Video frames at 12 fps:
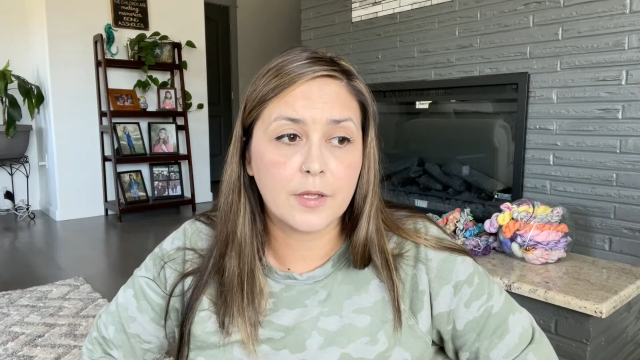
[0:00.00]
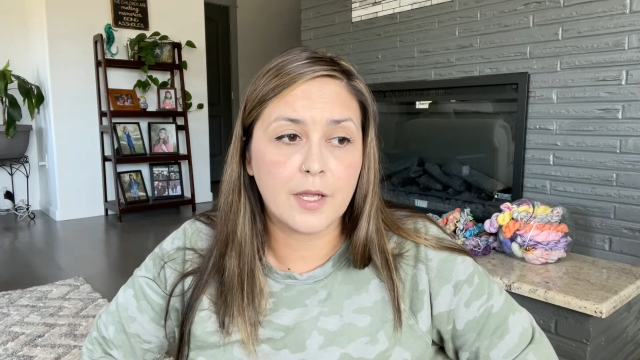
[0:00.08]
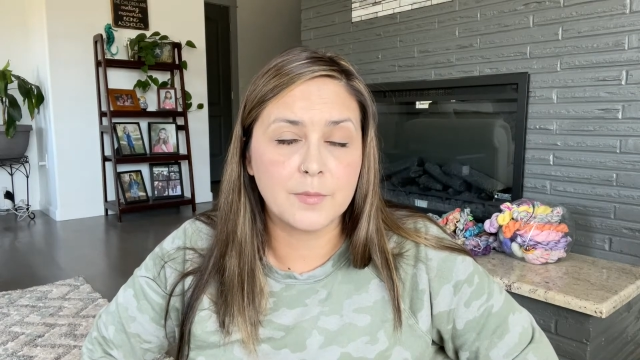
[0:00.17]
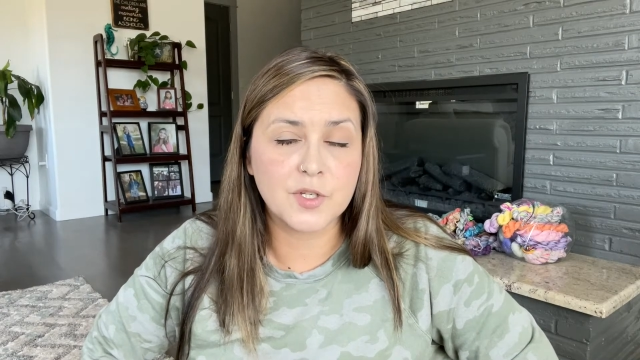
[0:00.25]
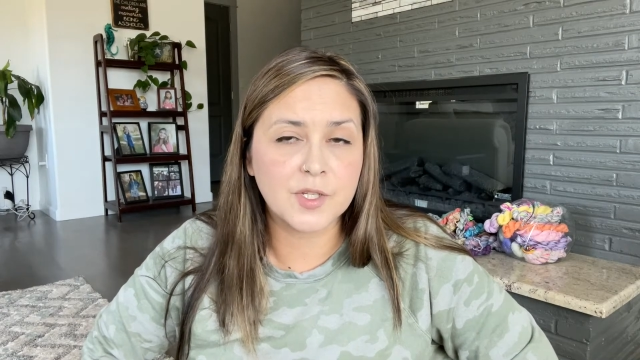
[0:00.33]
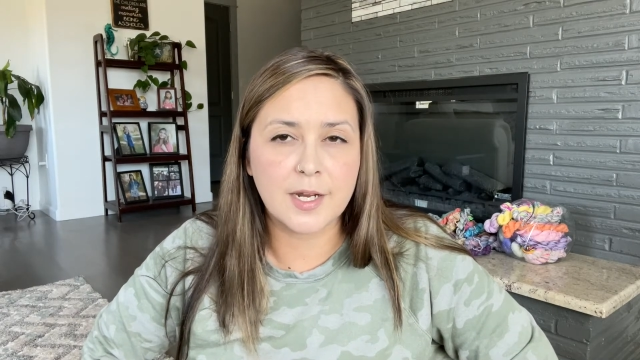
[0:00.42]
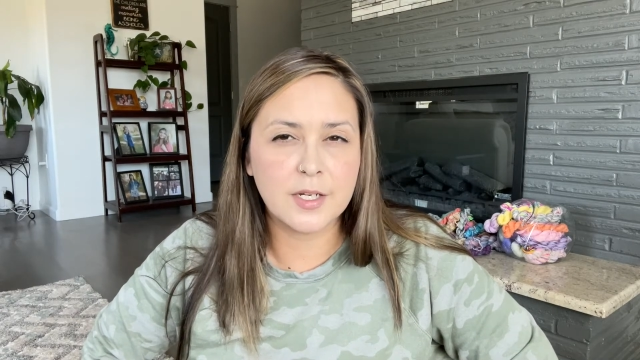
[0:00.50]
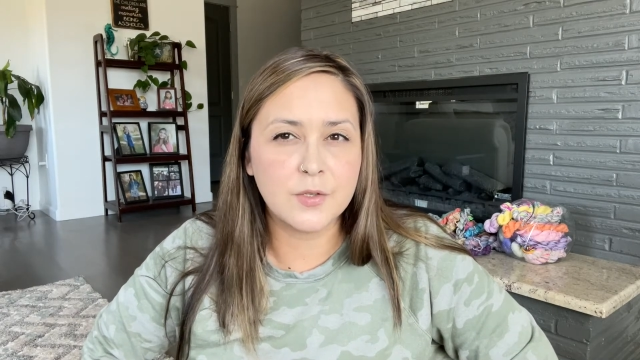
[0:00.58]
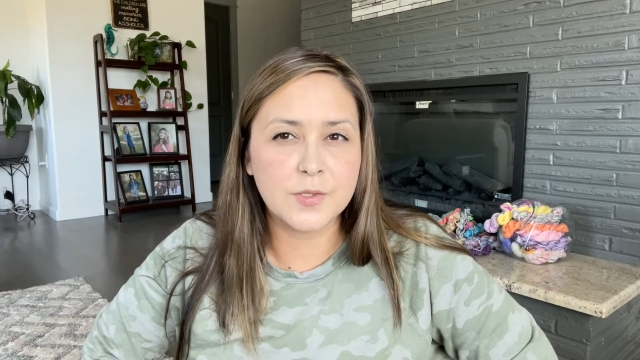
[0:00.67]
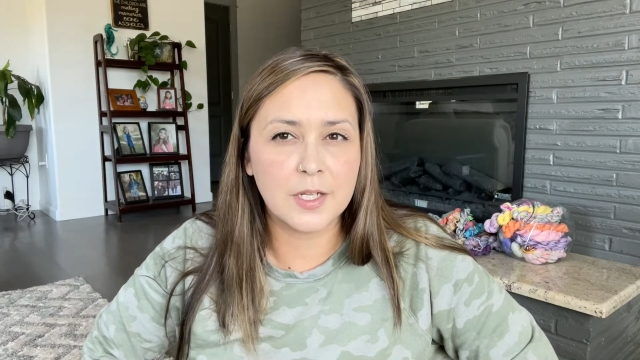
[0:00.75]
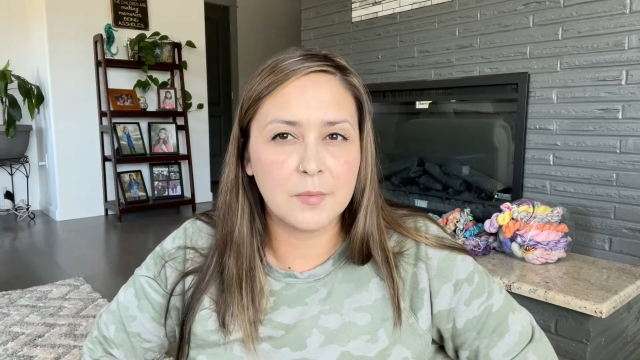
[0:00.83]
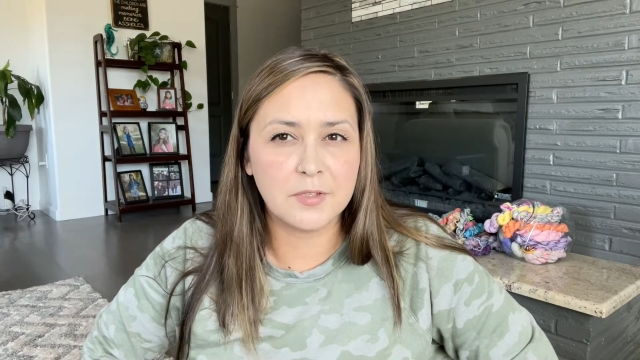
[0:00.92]
just kind of
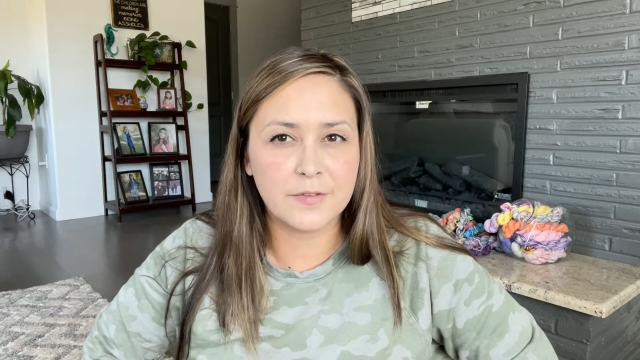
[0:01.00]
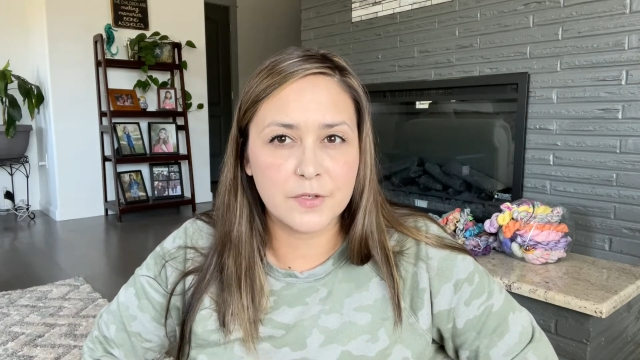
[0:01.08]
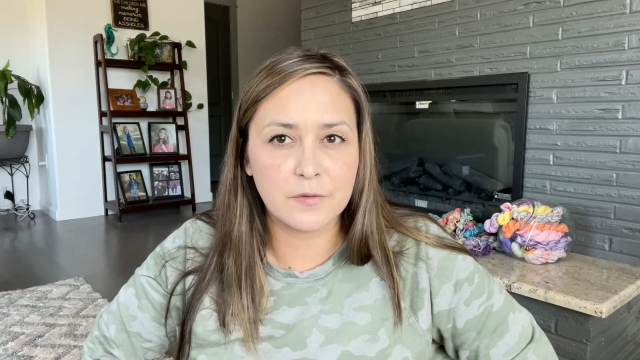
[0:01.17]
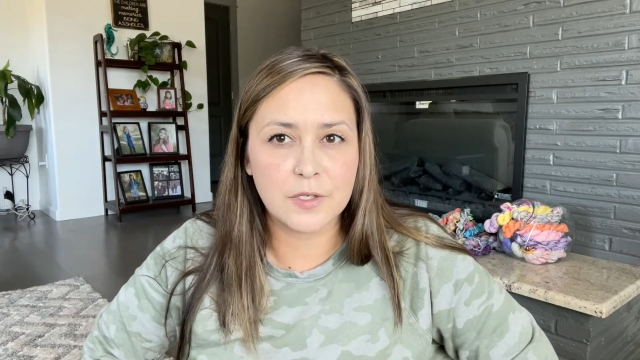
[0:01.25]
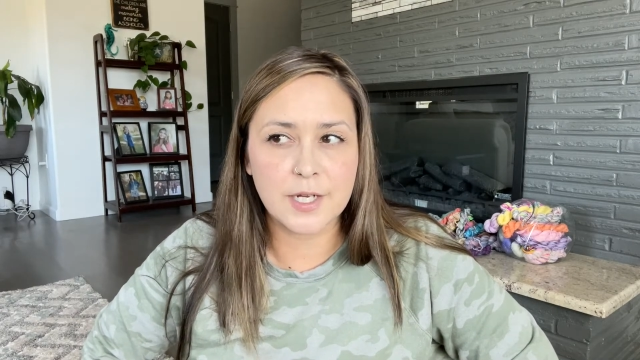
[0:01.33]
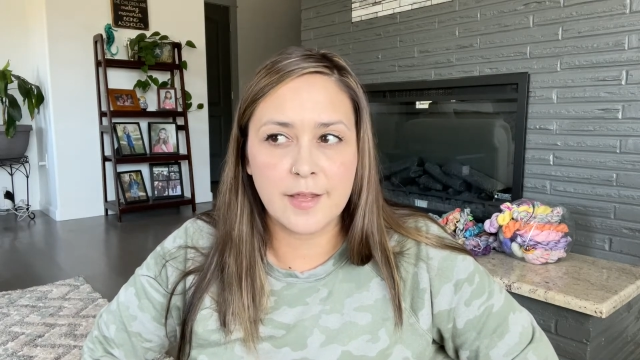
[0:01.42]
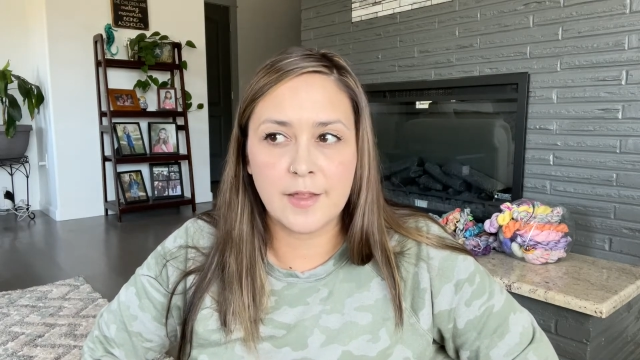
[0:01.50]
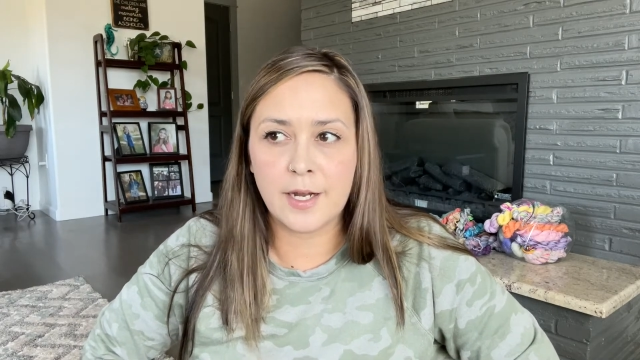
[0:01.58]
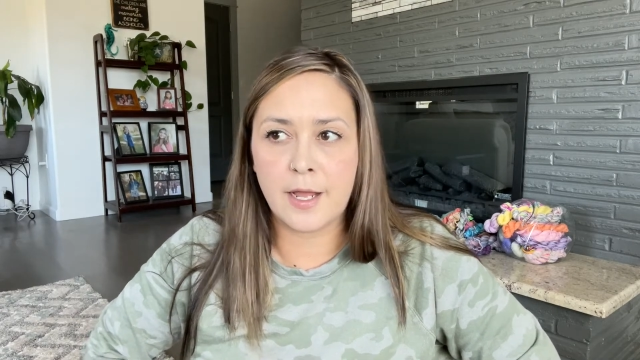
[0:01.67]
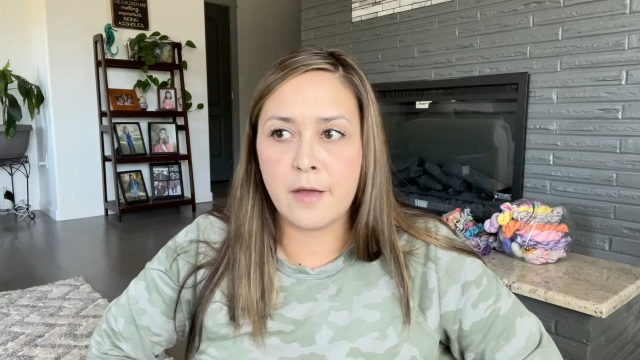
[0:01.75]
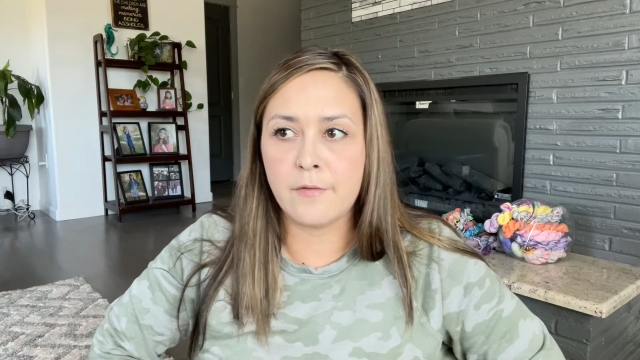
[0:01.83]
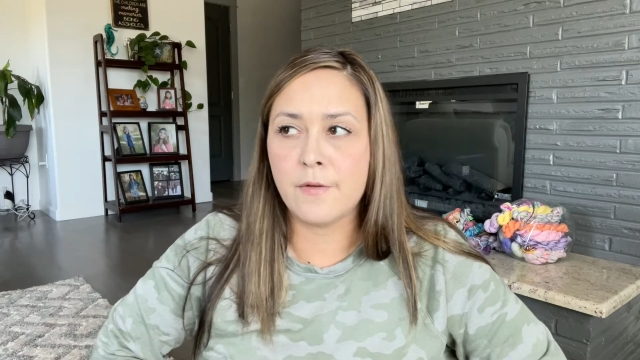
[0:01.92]
using up leftover dye that I
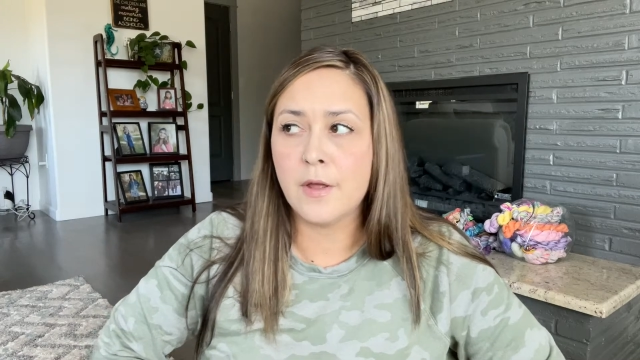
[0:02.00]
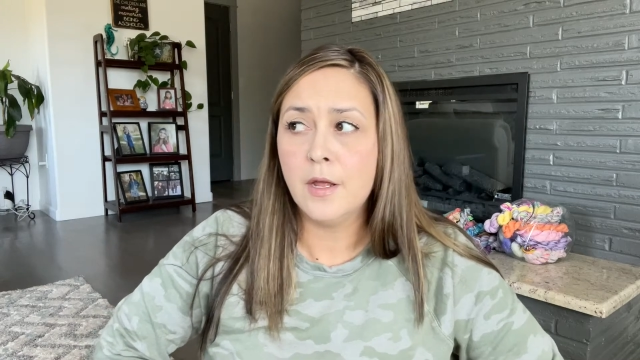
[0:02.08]
have